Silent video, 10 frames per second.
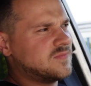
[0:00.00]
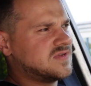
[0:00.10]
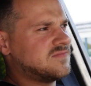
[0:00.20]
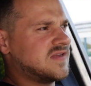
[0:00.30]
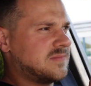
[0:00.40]

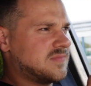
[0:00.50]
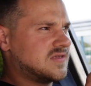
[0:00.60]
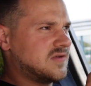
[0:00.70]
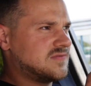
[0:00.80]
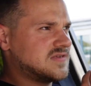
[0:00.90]
be available
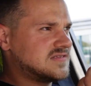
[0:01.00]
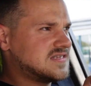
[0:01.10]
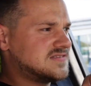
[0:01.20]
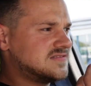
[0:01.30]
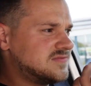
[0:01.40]
in all
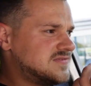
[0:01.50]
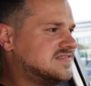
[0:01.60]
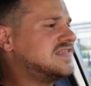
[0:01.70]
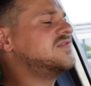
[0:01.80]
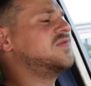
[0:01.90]
variations with
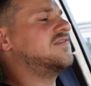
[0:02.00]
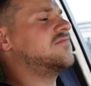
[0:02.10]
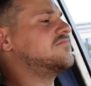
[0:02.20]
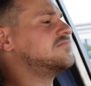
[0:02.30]
stage 1,